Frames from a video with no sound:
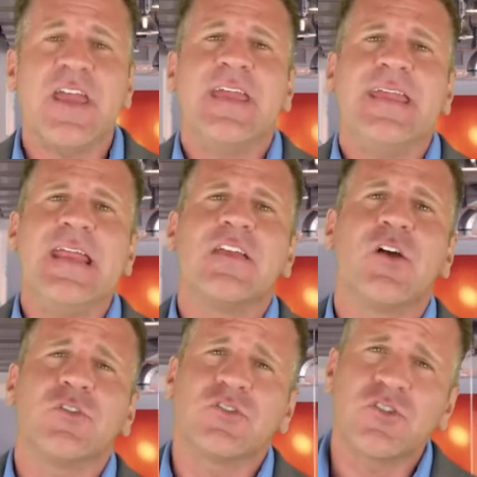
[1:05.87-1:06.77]
heat
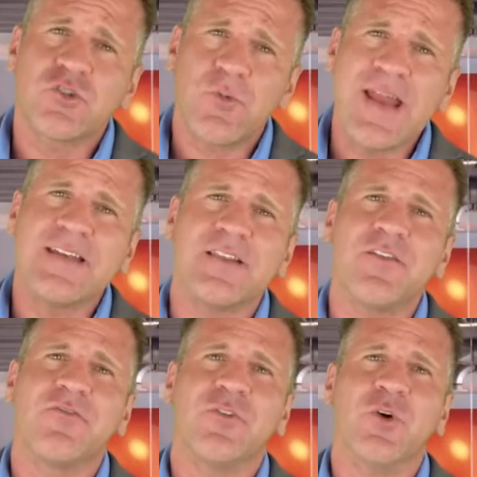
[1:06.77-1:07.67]
goes straight to the
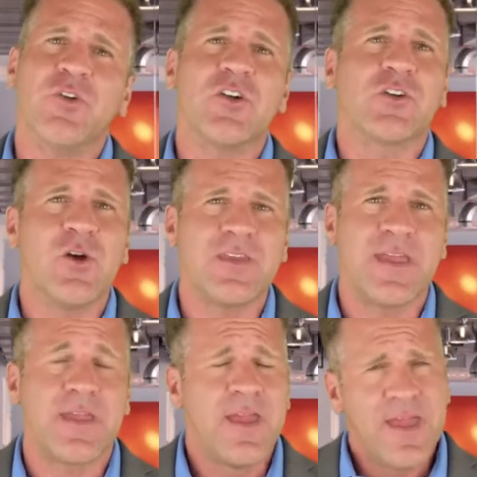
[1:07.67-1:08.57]
food you're
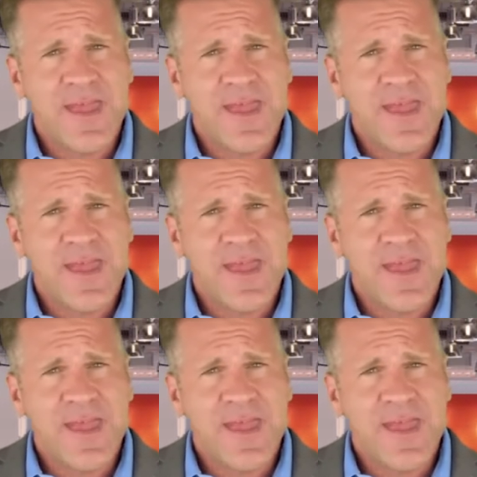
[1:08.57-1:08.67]
cooking